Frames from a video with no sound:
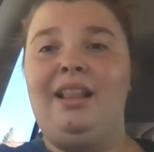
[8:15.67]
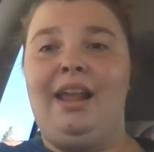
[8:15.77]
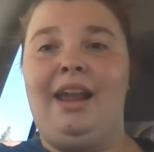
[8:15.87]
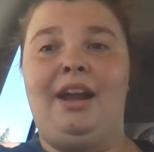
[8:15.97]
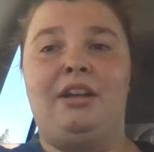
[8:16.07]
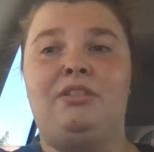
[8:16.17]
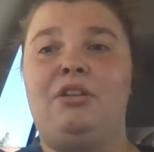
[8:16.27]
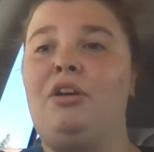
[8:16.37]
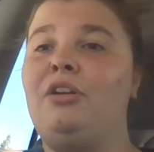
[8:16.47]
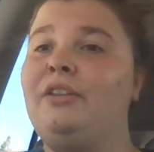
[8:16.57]
and
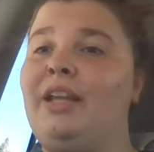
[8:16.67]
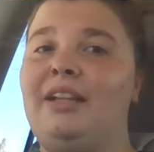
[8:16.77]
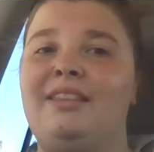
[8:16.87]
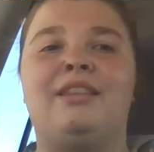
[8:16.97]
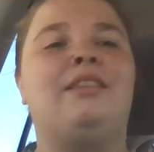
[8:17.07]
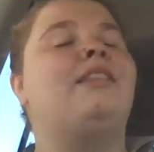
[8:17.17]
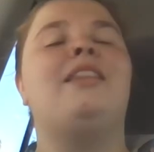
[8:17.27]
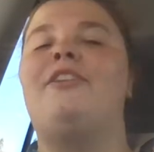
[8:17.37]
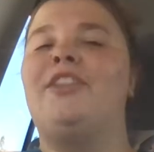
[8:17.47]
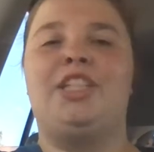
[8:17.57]
all that
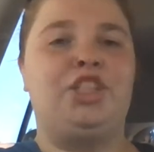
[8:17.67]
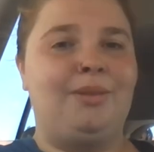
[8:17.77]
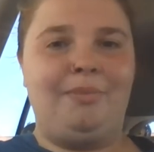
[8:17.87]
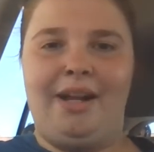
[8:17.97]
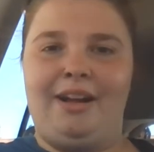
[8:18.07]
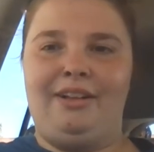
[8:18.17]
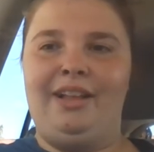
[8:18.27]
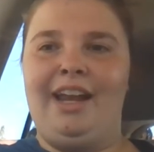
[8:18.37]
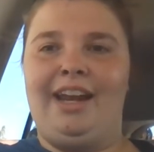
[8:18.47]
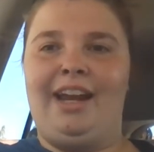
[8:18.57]
lovely chabelle.
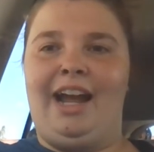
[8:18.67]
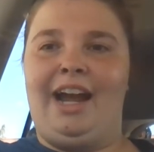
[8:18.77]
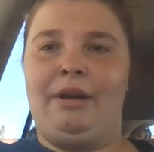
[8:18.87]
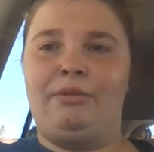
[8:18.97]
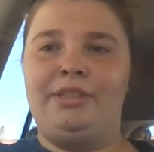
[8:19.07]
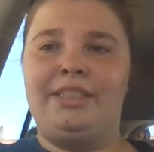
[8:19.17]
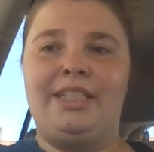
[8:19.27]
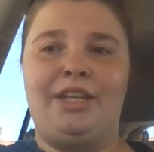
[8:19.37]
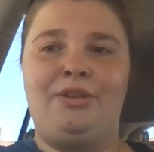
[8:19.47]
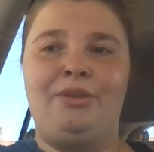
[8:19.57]
And I will
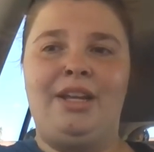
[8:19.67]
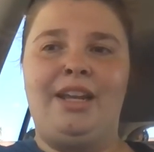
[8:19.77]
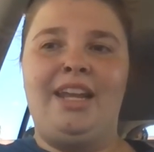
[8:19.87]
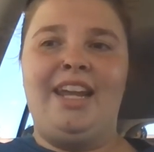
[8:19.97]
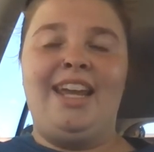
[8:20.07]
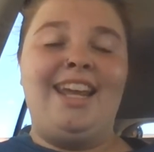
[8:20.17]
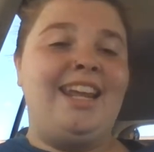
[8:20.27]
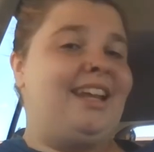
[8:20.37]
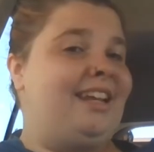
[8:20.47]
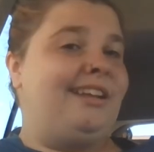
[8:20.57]
see you
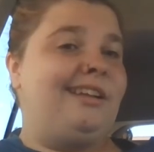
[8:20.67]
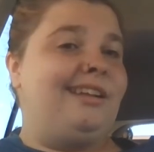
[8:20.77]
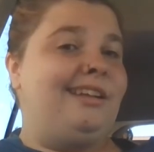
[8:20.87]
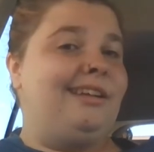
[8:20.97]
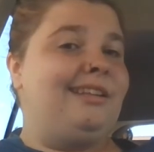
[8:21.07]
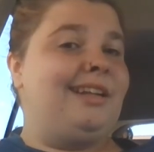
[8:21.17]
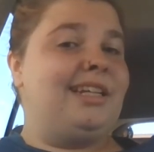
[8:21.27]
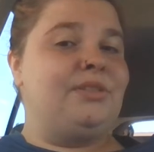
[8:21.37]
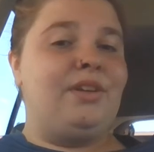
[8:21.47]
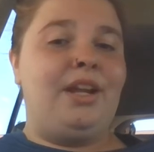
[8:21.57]
in the
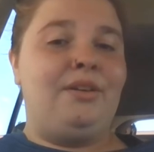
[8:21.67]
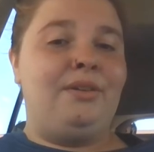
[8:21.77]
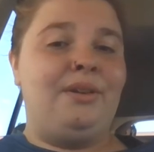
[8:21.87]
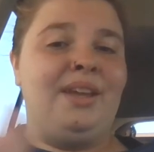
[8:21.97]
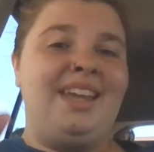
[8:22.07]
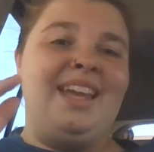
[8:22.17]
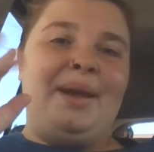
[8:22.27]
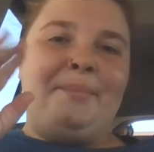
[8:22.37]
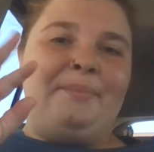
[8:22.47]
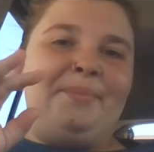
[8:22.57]
next video.
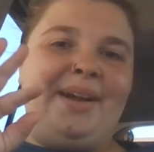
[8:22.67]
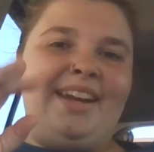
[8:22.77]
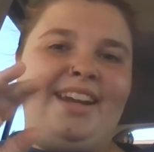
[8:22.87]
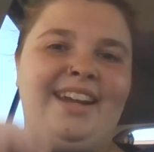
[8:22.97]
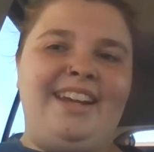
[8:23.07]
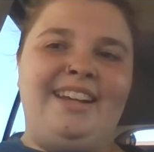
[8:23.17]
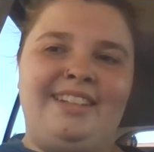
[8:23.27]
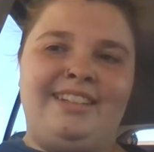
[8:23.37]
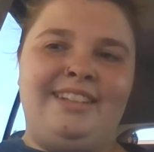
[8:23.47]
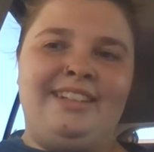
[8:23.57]
Bye!